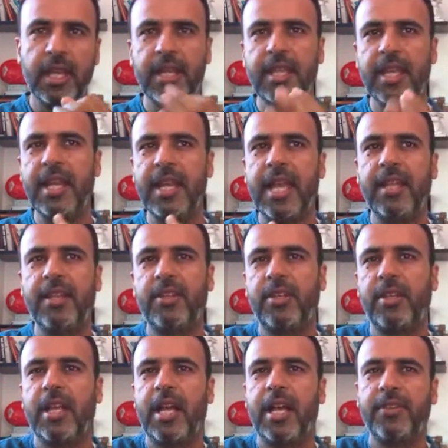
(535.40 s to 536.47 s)
and then
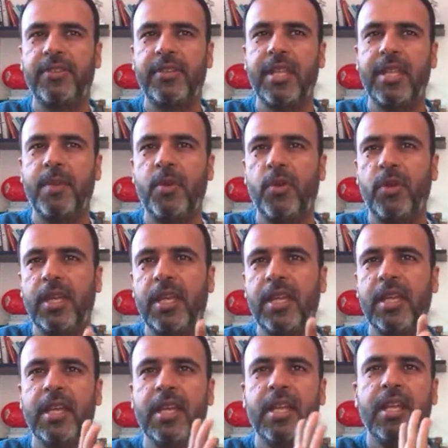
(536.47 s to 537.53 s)
I ask them,
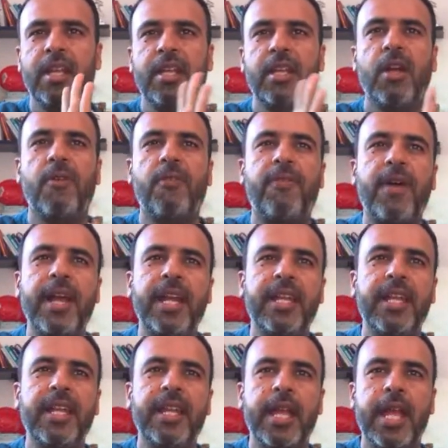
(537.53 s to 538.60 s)
okay,
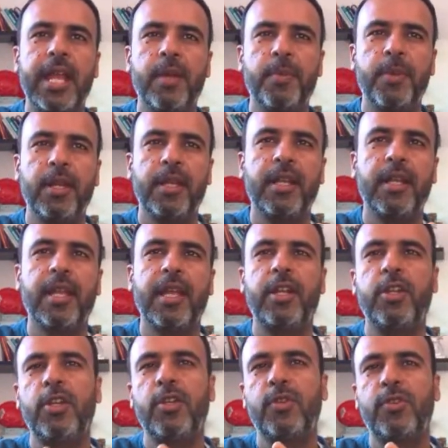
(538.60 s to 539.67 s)
find an anomaly.
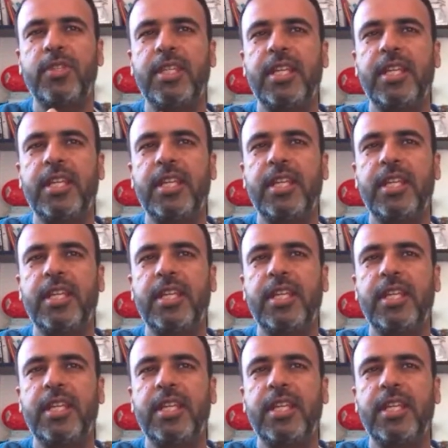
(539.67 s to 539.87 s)
Like you